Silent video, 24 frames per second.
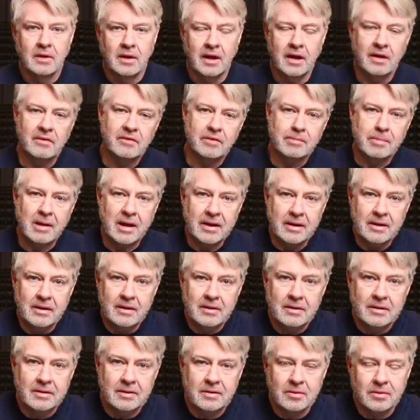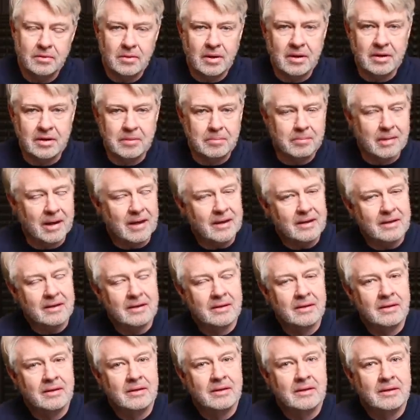Hey everybody, welcome
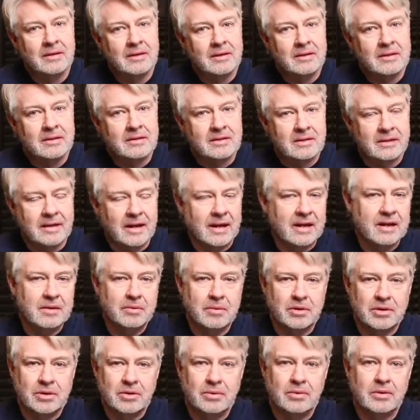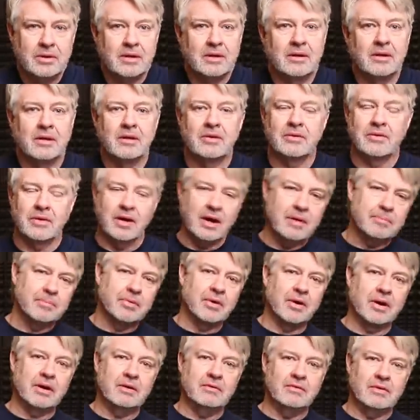back. Today we're doing another
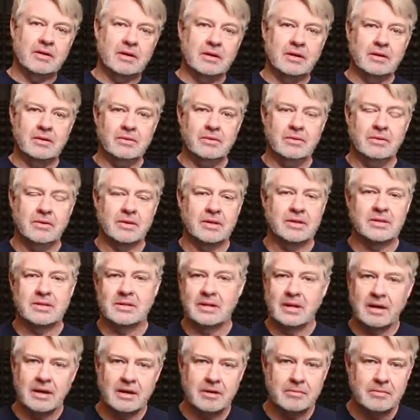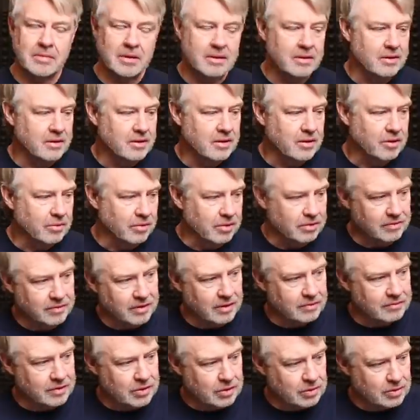upgrade video. This time one of
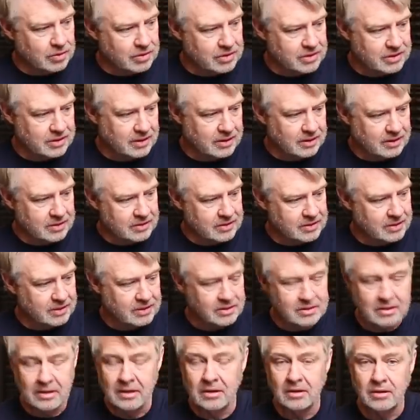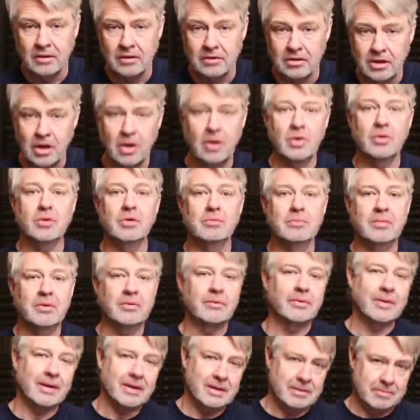our viewers sent us this little Totem
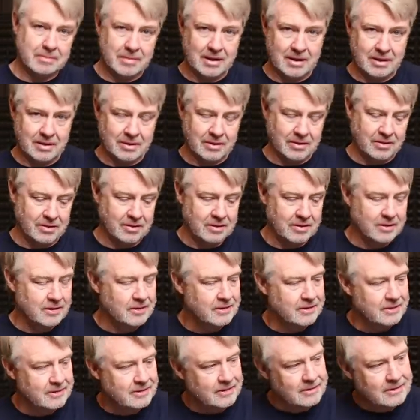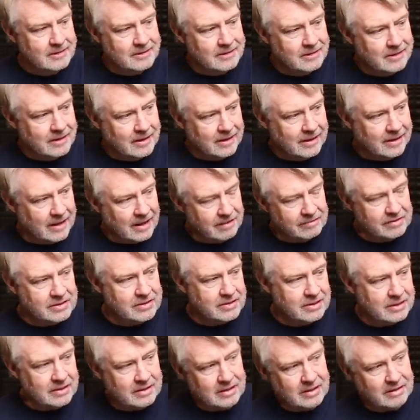Rainmaker. And I have to
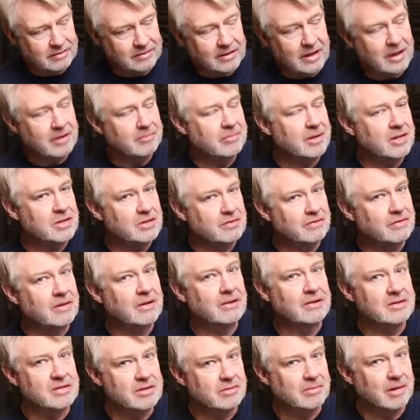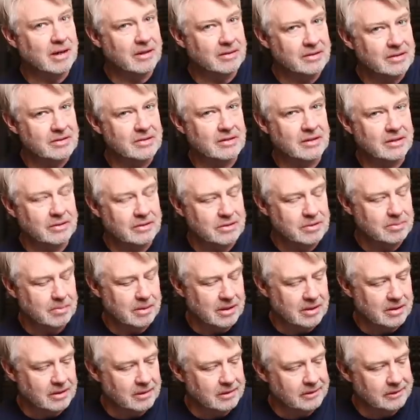tell you, I've got mixed feelings about this little
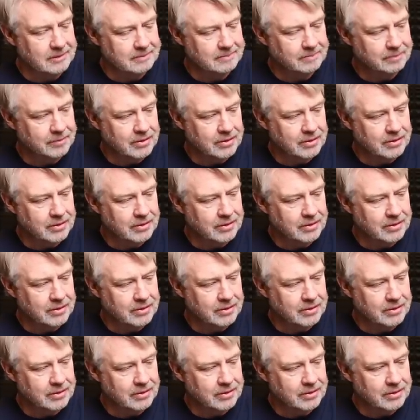speaker.